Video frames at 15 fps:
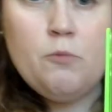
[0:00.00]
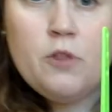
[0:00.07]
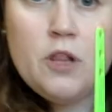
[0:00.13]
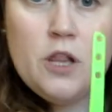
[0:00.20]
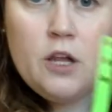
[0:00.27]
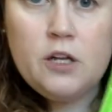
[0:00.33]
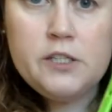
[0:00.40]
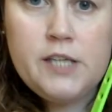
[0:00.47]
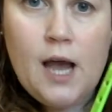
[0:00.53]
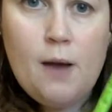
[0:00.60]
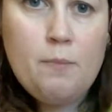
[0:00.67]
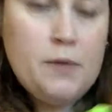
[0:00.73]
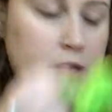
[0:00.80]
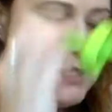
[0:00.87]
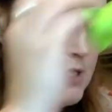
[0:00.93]
with a little
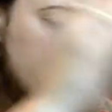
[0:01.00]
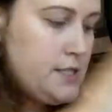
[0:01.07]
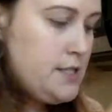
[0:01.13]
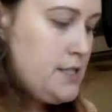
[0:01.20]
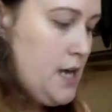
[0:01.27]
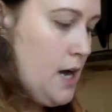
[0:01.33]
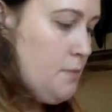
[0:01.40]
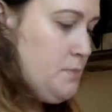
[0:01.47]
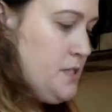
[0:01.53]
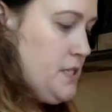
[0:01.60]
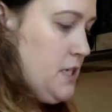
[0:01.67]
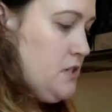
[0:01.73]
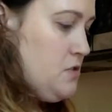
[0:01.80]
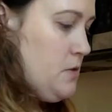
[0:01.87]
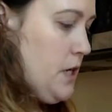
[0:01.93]
top and the top
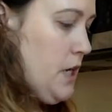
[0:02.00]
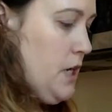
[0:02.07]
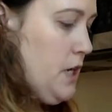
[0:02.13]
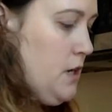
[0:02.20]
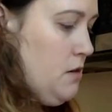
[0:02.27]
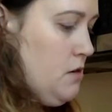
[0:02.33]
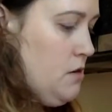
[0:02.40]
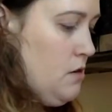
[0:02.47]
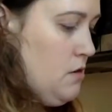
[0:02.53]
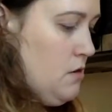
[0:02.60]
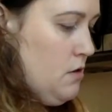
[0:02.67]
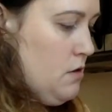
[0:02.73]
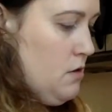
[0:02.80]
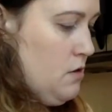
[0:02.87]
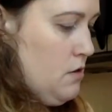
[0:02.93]
sticks right in.
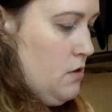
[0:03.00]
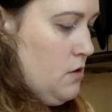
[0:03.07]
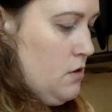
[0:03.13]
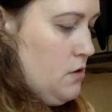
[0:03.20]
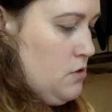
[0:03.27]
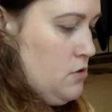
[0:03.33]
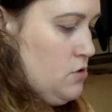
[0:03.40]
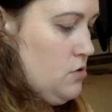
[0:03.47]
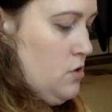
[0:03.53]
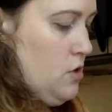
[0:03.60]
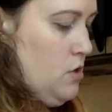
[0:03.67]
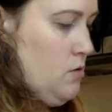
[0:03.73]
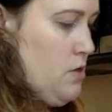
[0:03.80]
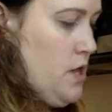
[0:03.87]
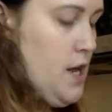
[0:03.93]
I'll show
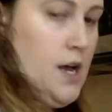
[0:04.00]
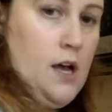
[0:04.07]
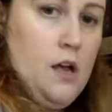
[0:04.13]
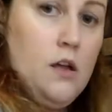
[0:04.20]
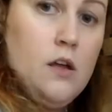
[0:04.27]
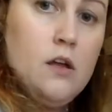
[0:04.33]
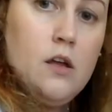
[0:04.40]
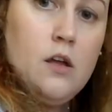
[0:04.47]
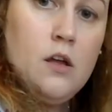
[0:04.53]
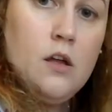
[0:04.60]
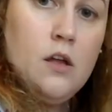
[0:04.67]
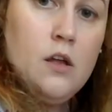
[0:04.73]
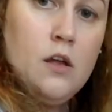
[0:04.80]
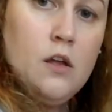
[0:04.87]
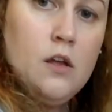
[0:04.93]
you that.
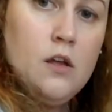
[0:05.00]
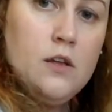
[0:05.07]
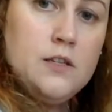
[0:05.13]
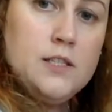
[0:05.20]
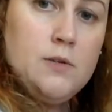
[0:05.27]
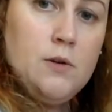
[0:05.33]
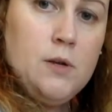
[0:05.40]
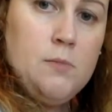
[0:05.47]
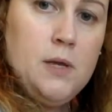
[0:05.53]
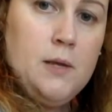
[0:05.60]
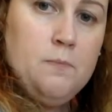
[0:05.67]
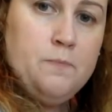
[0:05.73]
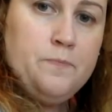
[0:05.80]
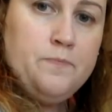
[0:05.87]
See what I mean?